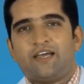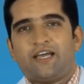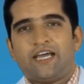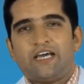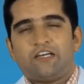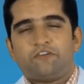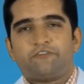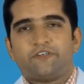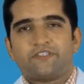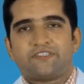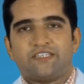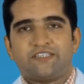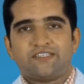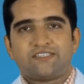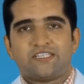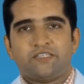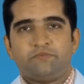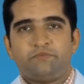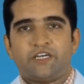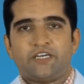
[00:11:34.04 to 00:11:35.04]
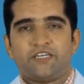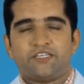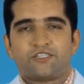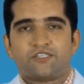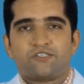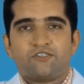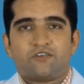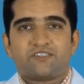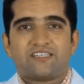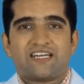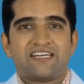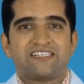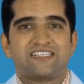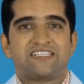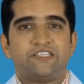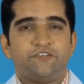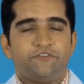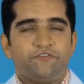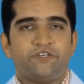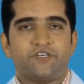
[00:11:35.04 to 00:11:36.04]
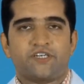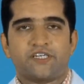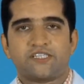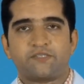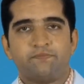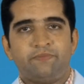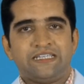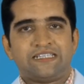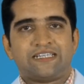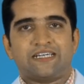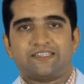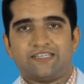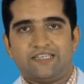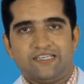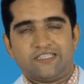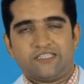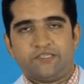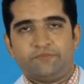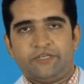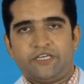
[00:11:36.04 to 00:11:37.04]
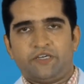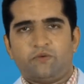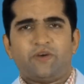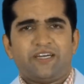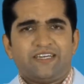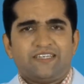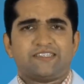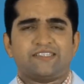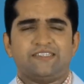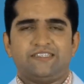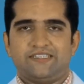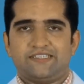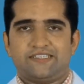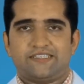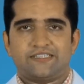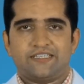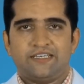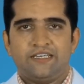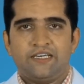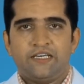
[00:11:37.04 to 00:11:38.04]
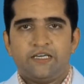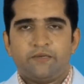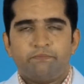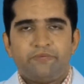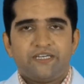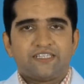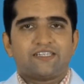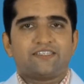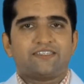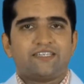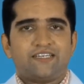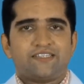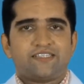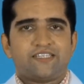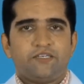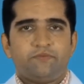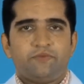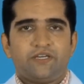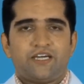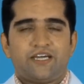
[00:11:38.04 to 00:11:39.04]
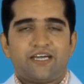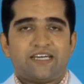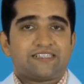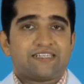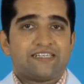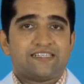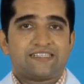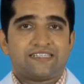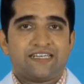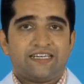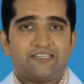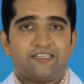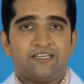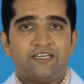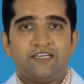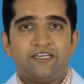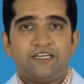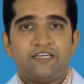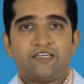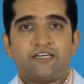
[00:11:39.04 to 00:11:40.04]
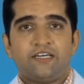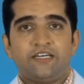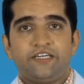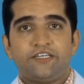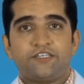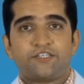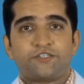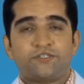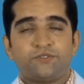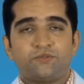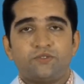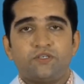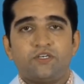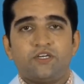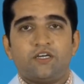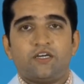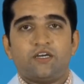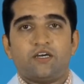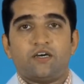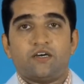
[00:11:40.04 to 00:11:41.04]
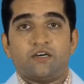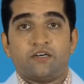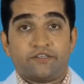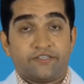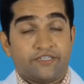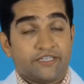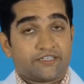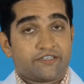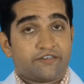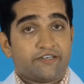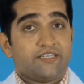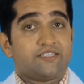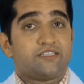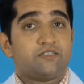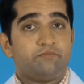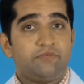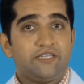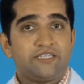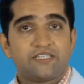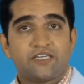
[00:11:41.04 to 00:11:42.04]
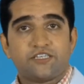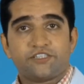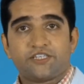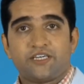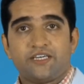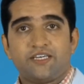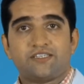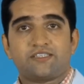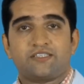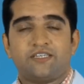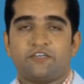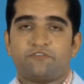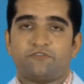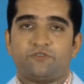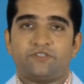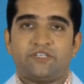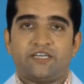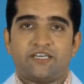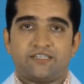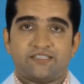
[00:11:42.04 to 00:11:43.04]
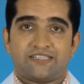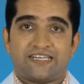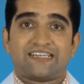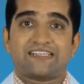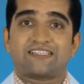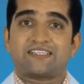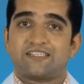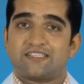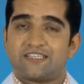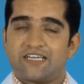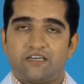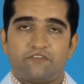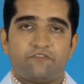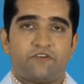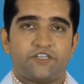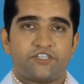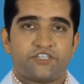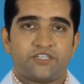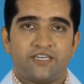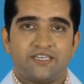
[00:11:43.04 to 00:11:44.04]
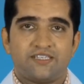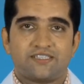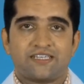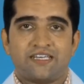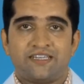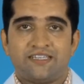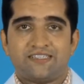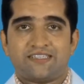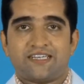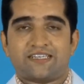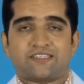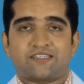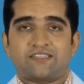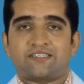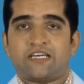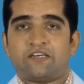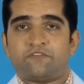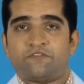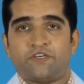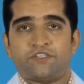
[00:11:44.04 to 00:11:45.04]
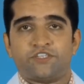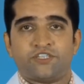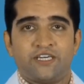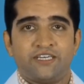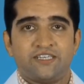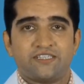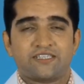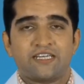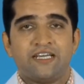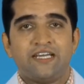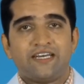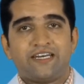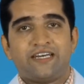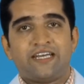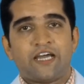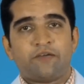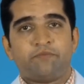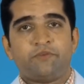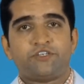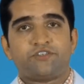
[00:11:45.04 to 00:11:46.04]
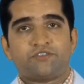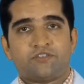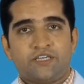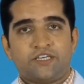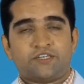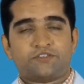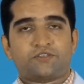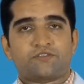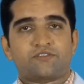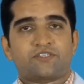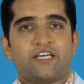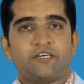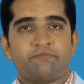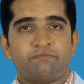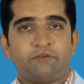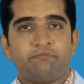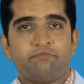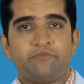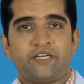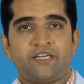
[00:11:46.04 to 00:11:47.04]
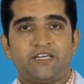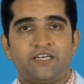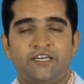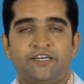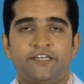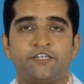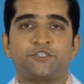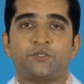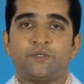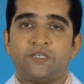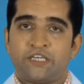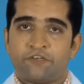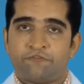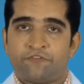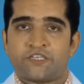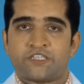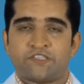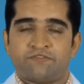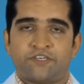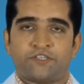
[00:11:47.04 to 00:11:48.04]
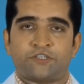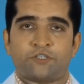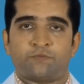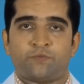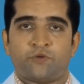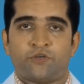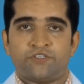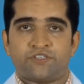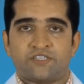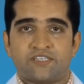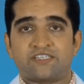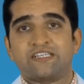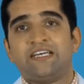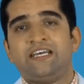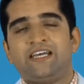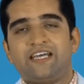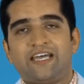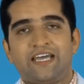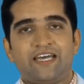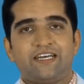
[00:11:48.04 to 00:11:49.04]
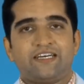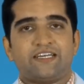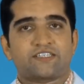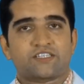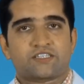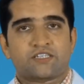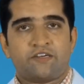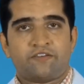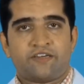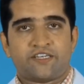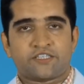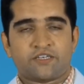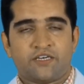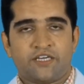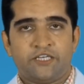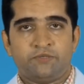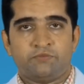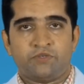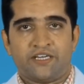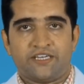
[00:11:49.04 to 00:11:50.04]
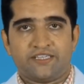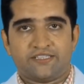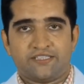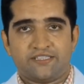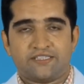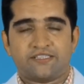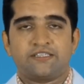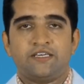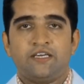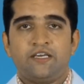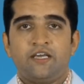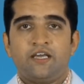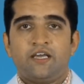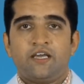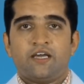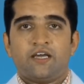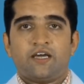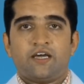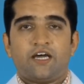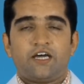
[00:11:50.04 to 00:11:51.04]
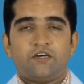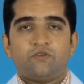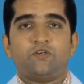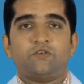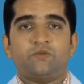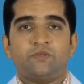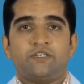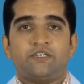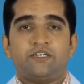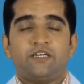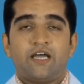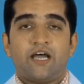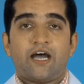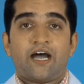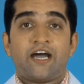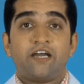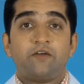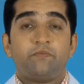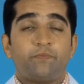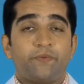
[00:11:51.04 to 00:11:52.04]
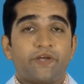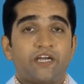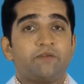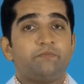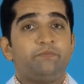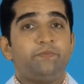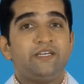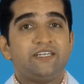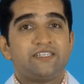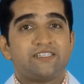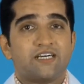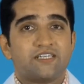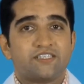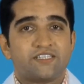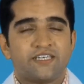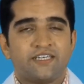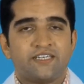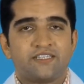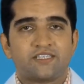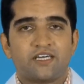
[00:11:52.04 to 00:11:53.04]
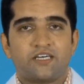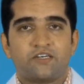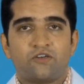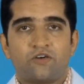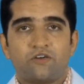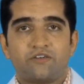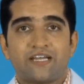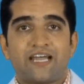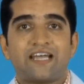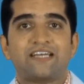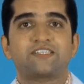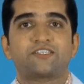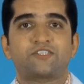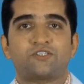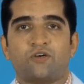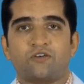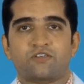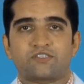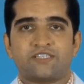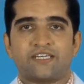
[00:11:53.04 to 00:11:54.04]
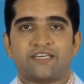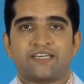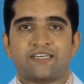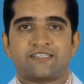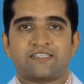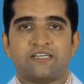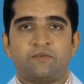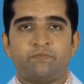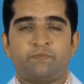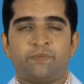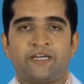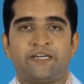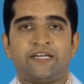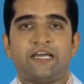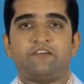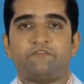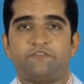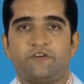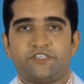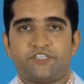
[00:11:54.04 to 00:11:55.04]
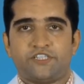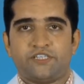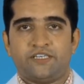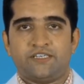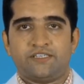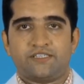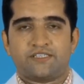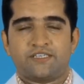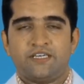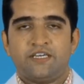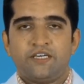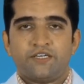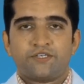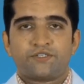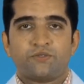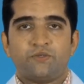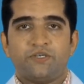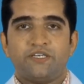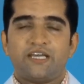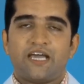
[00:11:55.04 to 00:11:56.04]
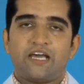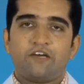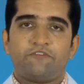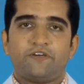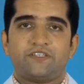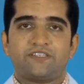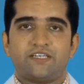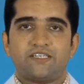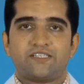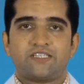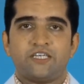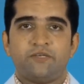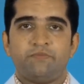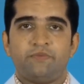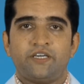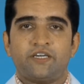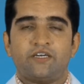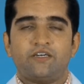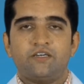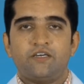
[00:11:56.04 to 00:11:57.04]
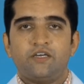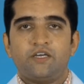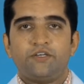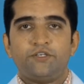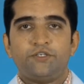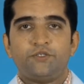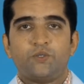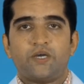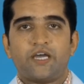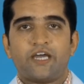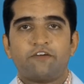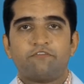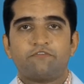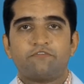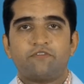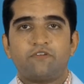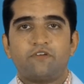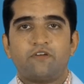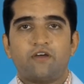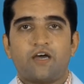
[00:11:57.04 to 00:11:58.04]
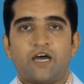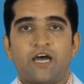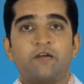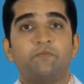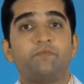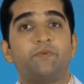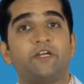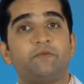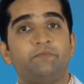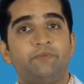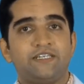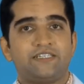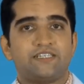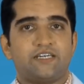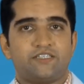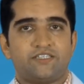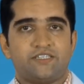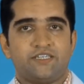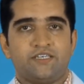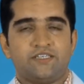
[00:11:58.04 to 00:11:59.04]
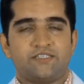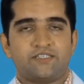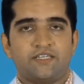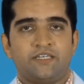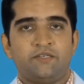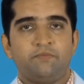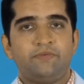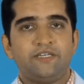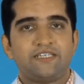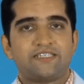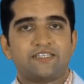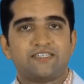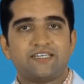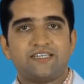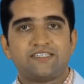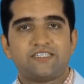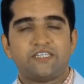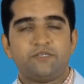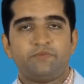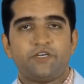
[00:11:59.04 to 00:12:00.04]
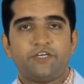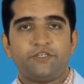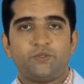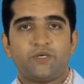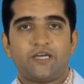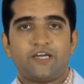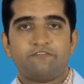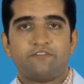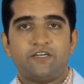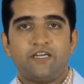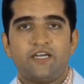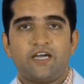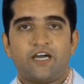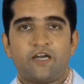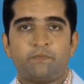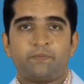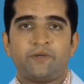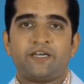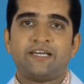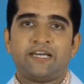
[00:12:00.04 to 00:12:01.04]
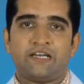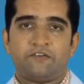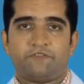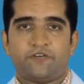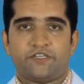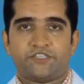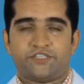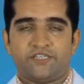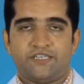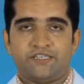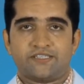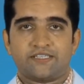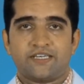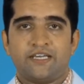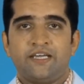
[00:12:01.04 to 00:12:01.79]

alpha thalassemia is not as severe as beta thalassemia. Why is this? Beta thalassemia, as I said, it leads to a decrease in beta chains, therefore there is excess alpha chains, and these excess alpha chains damage the erythrocyte membrane, leading to ineffective erythropoiesis and extravascular hemolysis. However, unpaired beta chains are not as toxic as unpaired alpha chains. So, in alpha thalassemia, you have unpaired beta chains. In beta thalassemia, you have unpaired alpha chains.